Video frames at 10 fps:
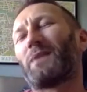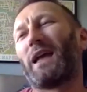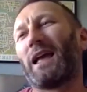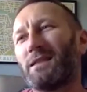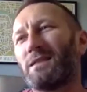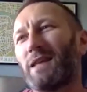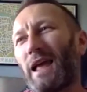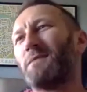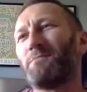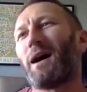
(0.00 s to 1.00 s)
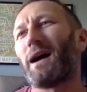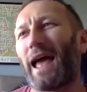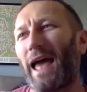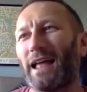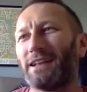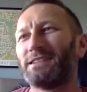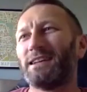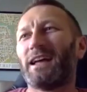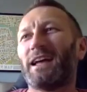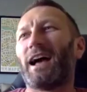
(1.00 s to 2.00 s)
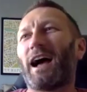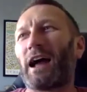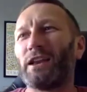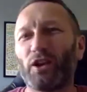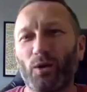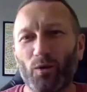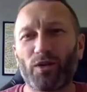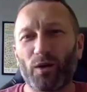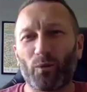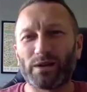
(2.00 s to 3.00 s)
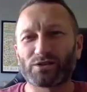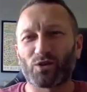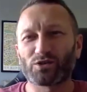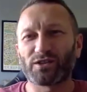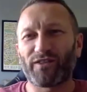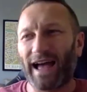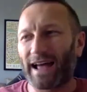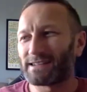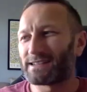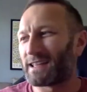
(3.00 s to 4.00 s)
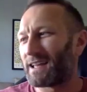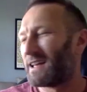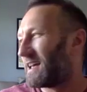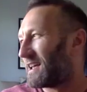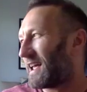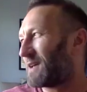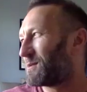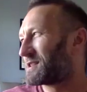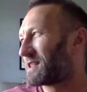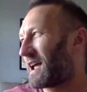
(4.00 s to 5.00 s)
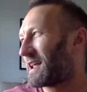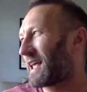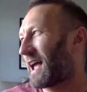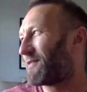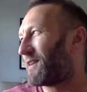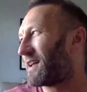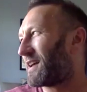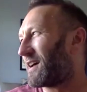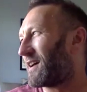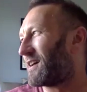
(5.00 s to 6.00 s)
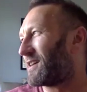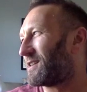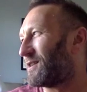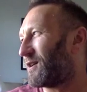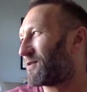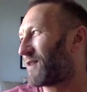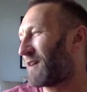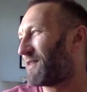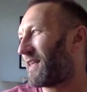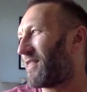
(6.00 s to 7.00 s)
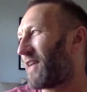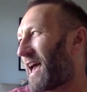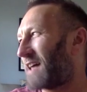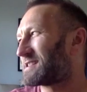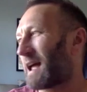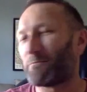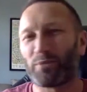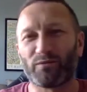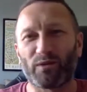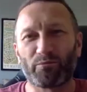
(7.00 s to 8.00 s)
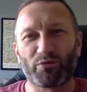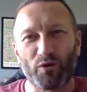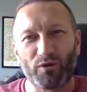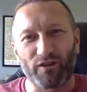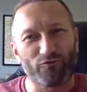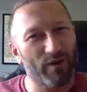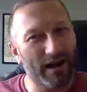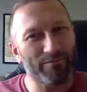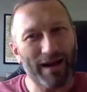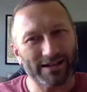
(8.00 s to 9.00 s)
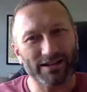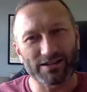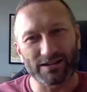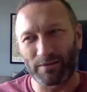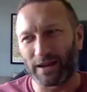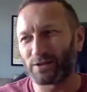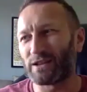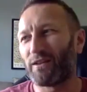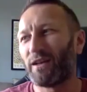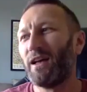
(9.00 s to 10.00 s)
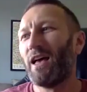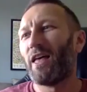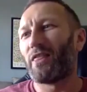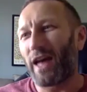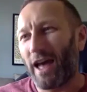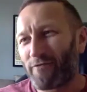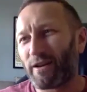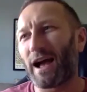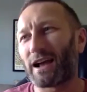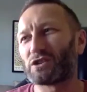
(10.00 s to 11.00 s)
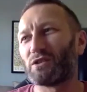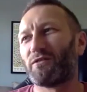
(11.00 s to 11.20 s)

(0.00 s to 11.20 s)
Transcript: in my head, I knew that we sort of had it was like having having their stamp of approval really mattered to me, because their reaction